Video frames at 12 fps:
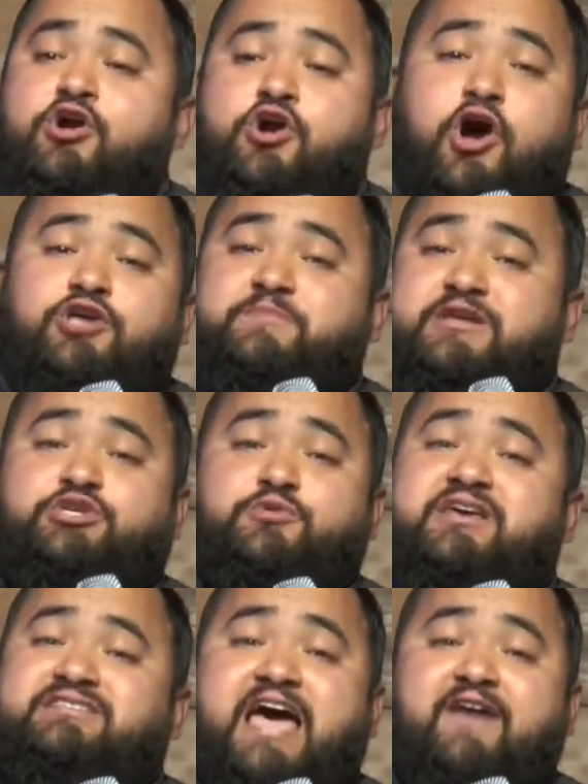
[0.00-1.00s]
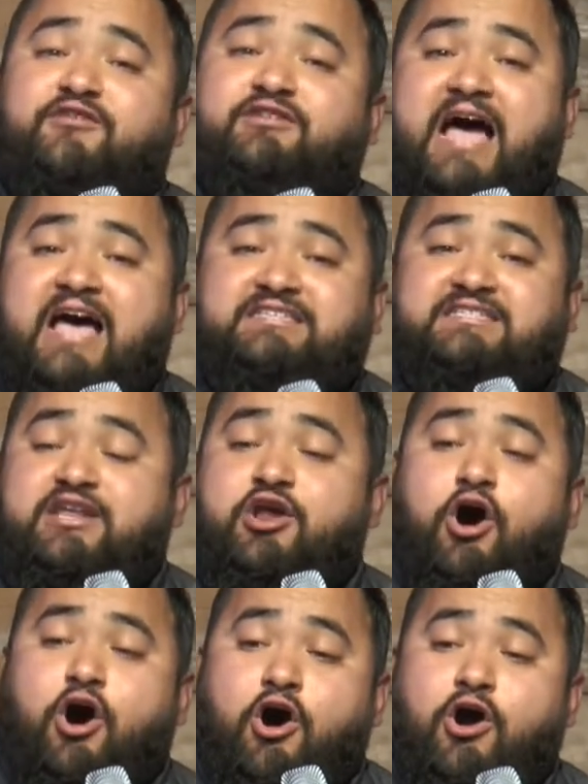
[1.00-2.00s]
calls me to his everlasting
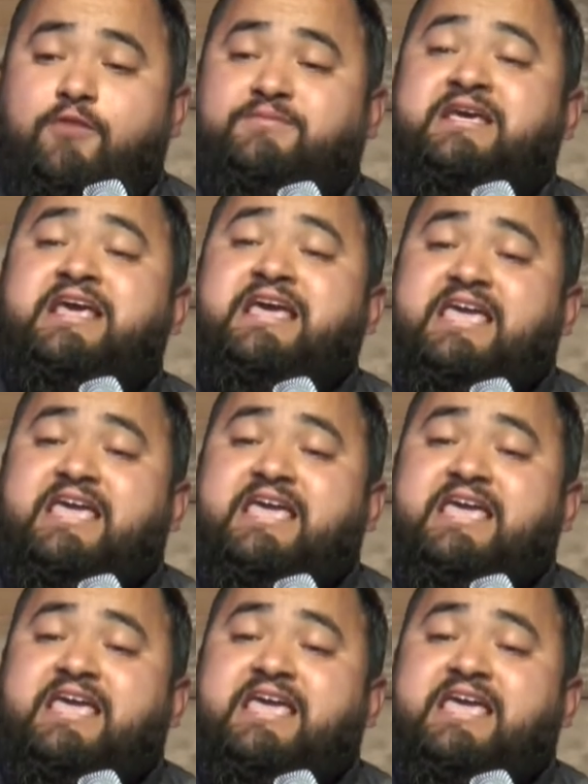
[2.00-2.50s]
arms,